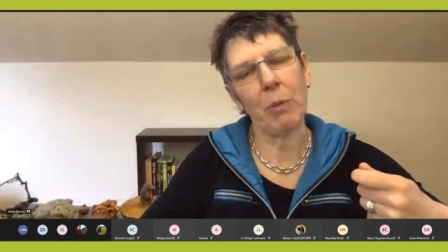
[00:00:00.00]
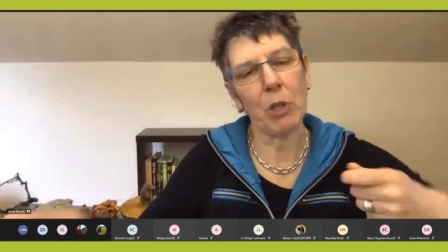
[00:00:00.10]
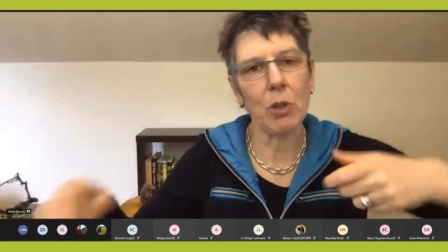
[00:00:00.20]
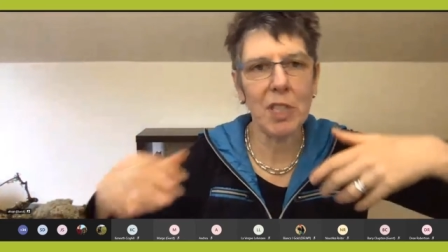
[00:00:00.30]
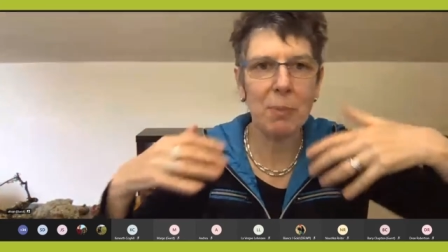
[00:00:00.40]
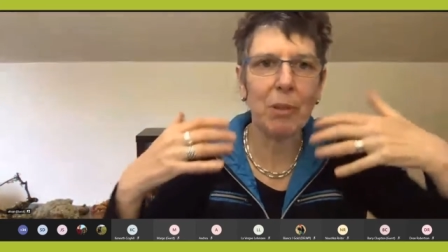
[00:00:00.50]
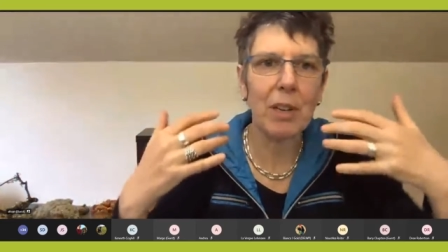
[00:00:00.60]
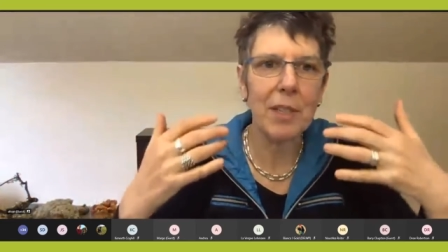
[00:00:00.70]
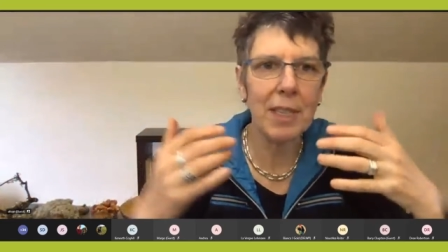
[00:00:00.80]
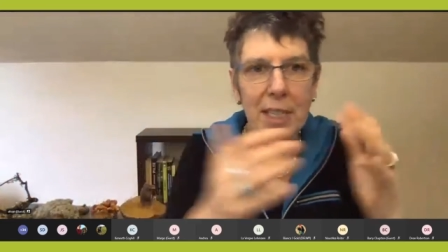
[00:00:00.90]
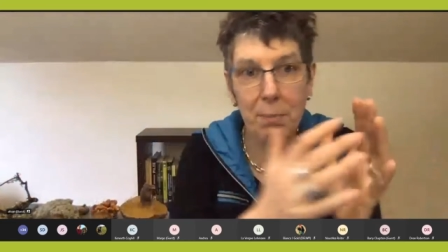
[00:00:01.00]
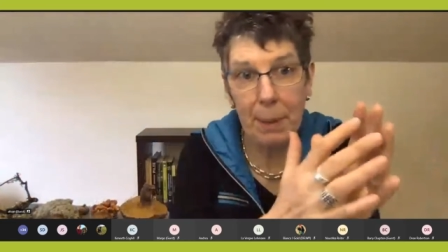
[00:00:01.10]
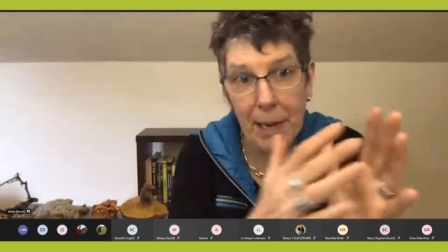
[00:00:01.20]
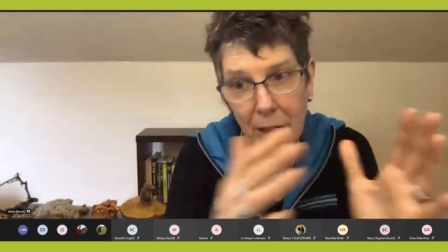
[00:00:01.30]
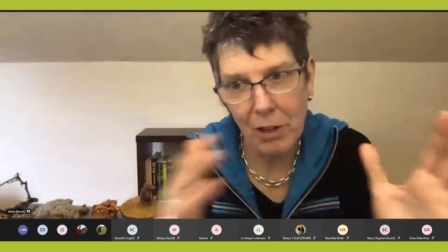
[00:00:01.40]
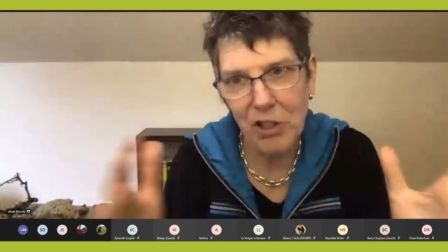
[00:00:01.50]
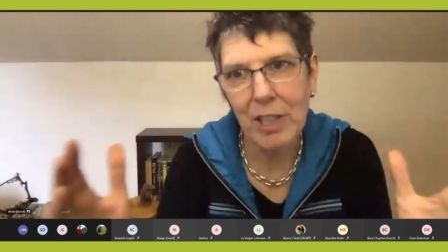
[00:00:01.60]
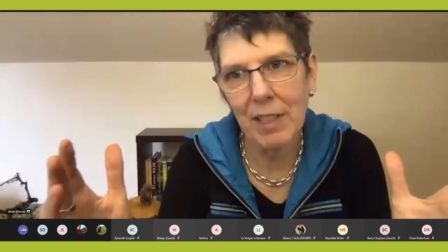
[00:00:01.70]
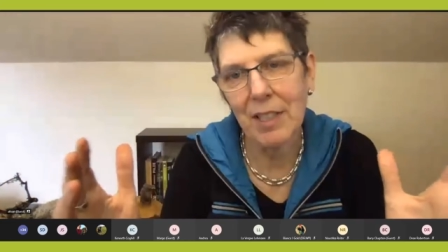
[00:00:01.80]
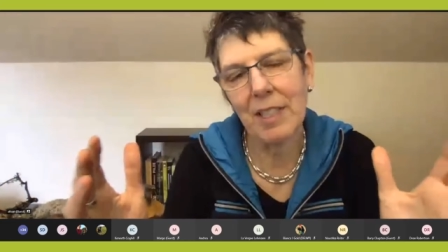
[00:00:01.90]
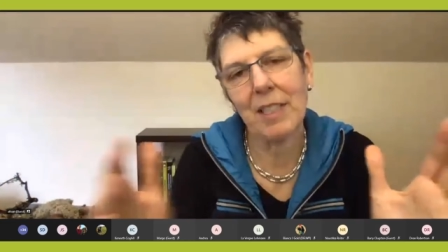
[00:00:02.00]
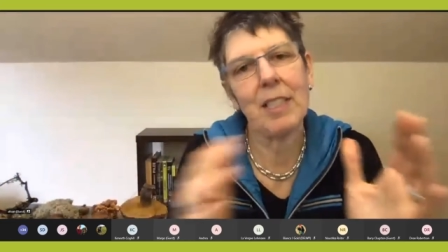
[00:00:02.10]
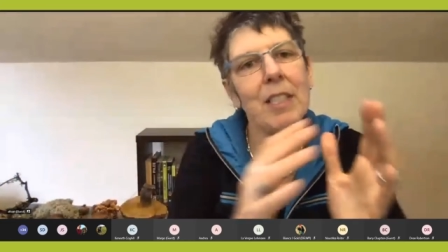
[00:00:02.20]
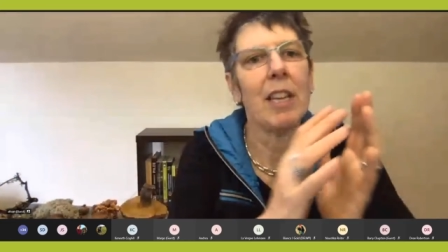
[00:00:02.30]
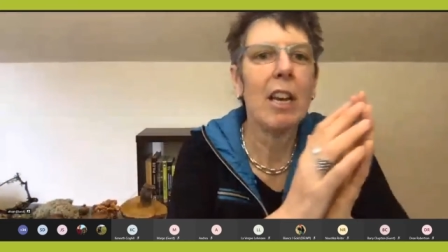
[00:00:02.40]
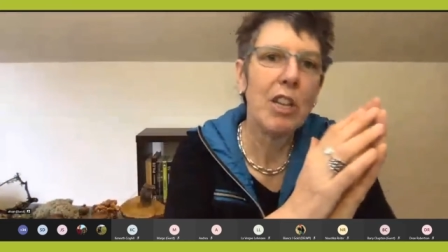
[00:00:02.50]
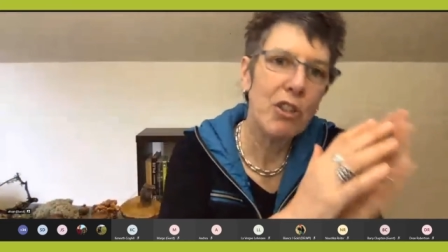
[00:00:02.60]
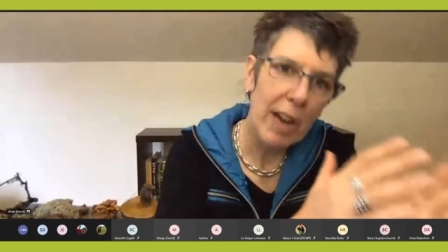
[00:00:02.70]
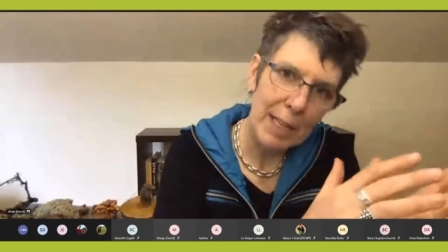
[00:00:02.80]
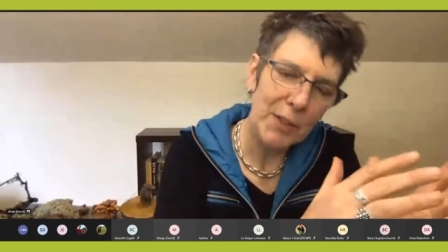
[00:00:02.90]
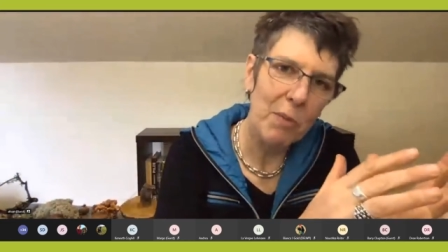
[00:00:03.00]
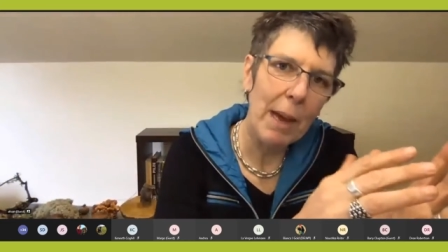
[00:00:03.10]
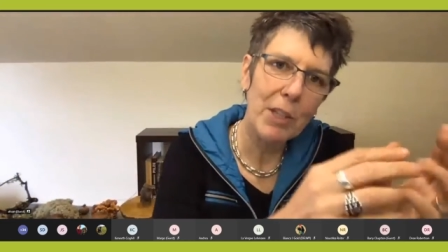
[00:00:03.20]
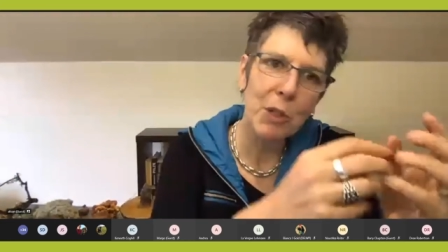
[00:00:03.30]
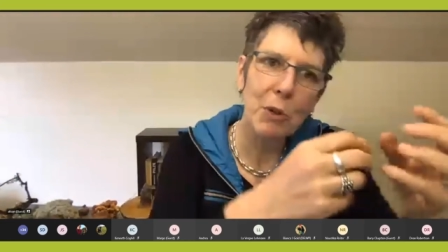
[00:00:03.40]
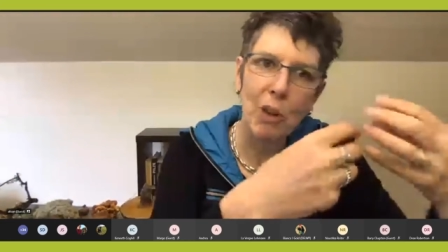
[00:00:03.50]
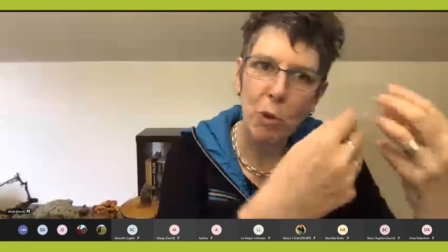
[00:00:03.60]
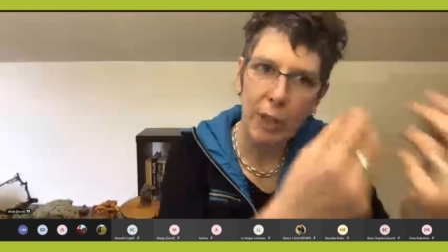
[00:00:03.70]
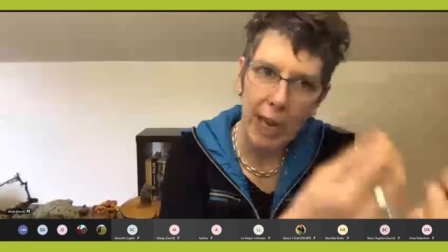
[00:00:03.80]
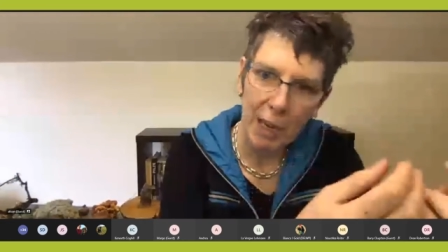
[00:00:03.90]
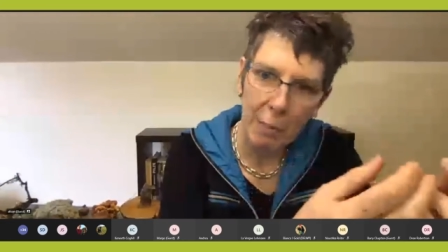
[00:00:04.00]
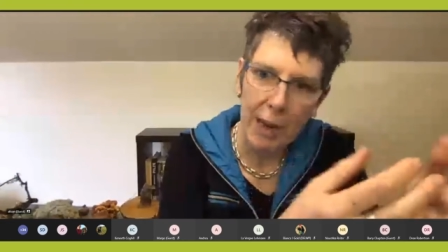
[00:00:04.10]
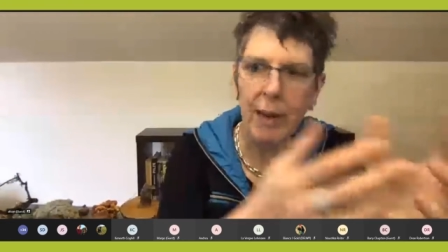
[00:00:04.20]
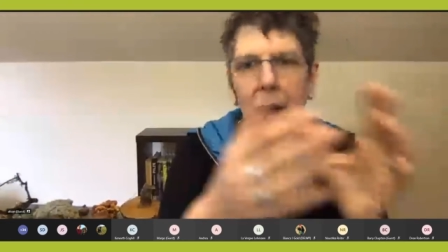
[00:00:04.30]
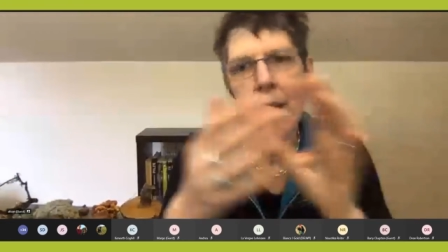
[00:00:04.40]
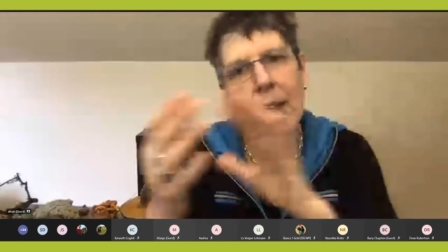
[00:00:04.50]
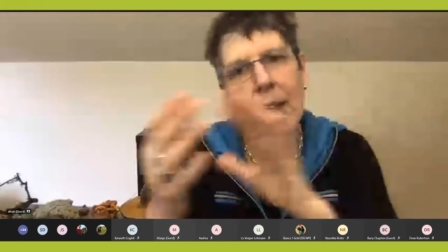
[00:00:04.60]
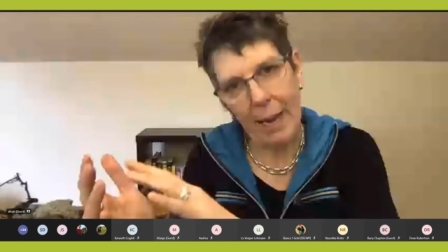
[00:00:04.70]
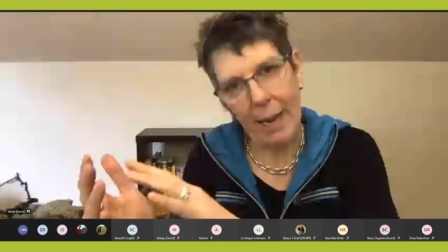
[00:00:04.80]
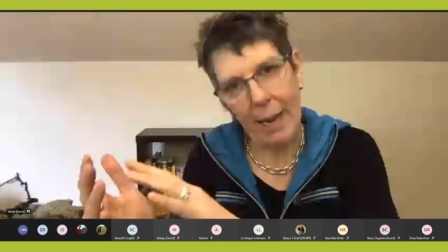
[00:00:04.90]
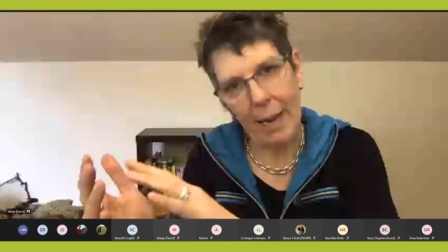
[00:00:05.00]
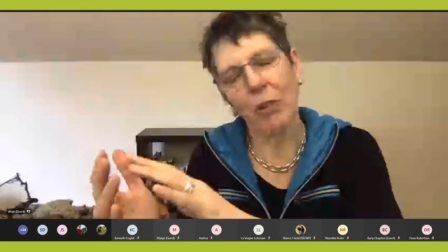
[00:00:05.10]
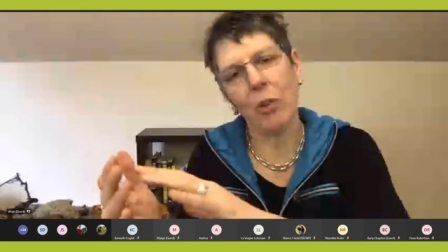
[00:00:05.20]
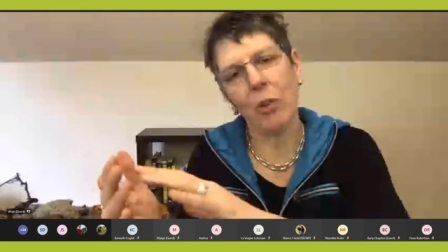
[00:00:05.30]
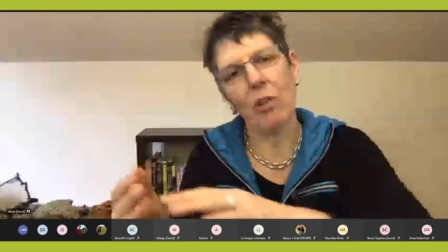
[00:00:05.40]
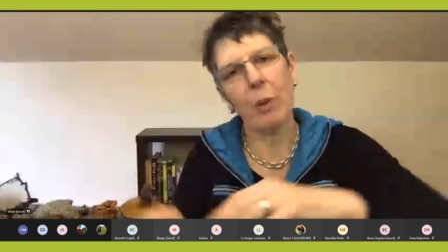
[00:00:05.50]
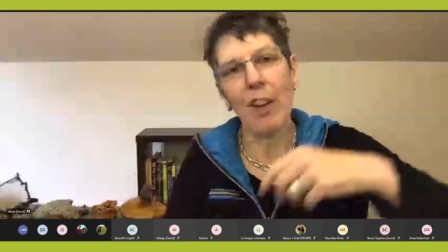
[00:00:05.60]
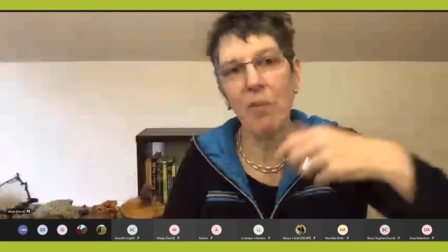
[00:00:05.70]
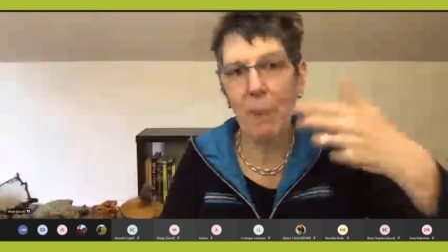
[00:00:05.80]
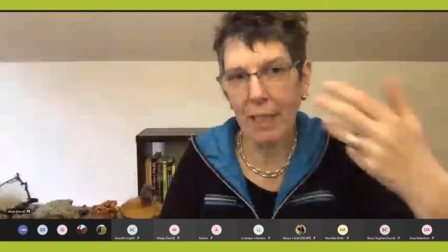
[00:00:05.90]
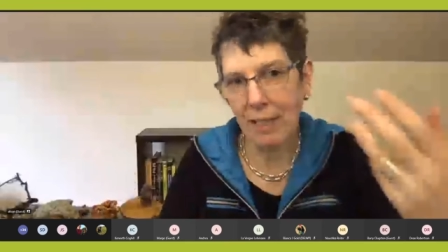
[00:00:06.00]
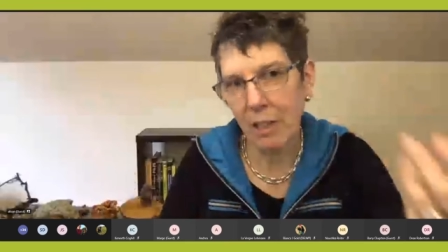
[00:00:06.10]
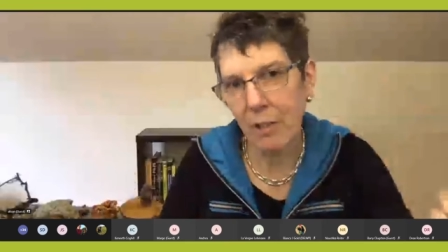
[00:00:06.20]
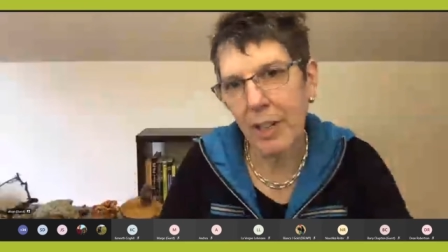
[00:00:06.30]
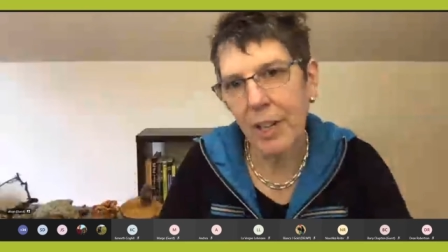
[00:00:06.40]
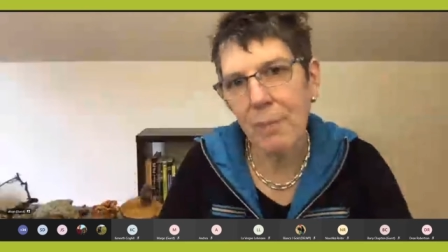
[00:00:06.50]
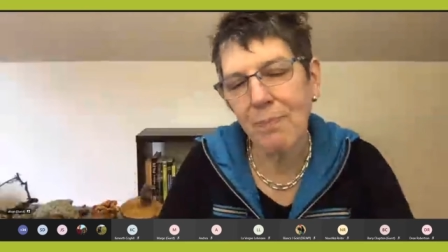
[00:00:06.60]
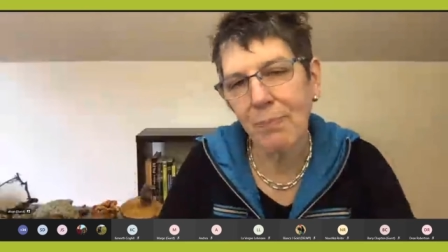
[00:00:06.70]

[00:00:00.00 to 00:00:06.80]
We call this process pedogenesis, this transformation from organic matter back into soil. We have bacteria,